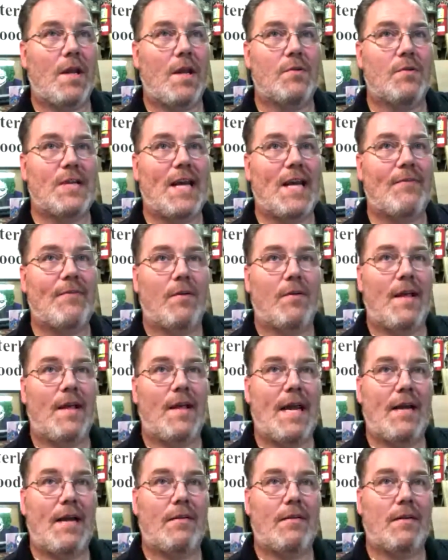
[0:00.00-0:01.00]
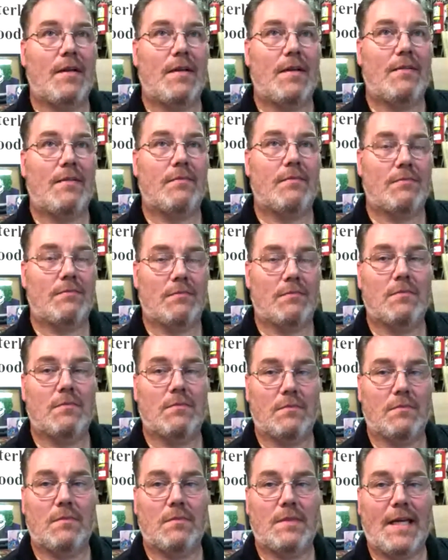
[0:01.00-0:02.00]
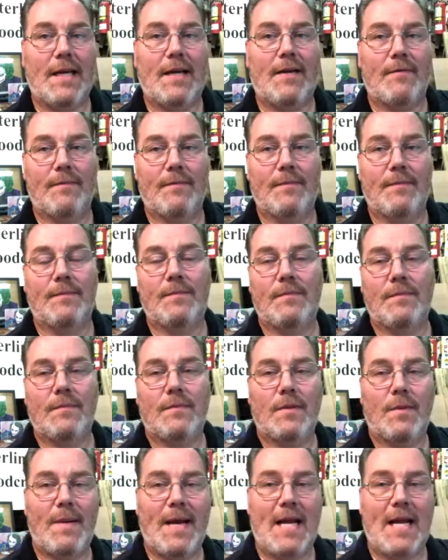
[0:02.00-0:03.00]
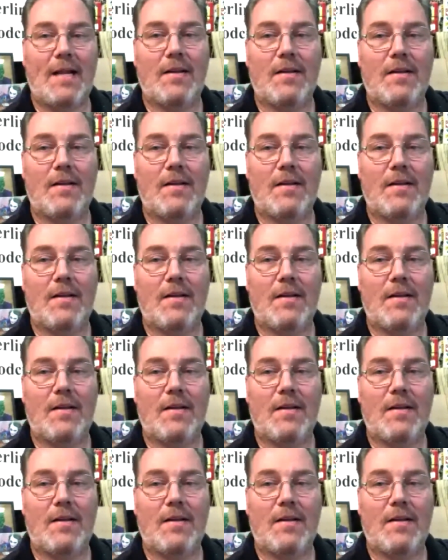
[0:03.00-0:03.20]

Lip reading: after that, and yeah. The